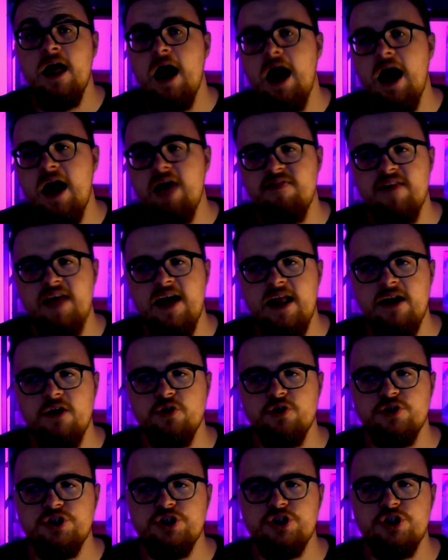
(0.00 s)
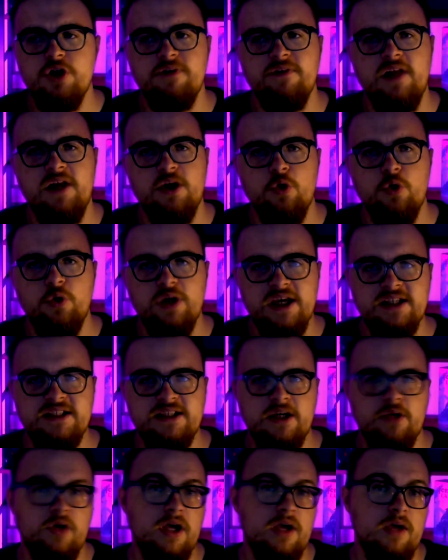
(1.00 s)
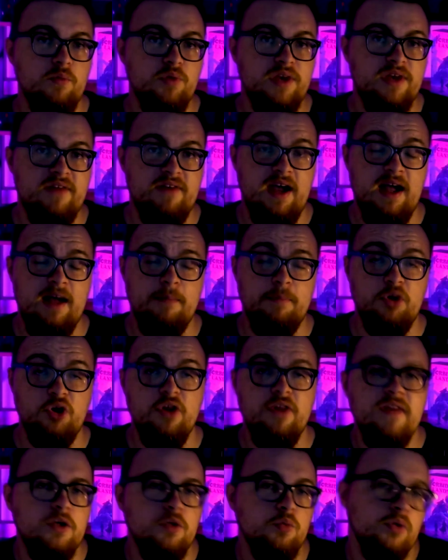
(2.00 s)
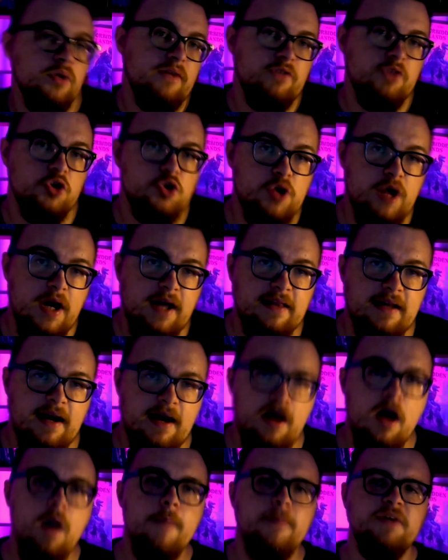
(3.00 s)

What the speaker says: and then stuff like your gear degrading would never happen, and then you wouldn't have to track that.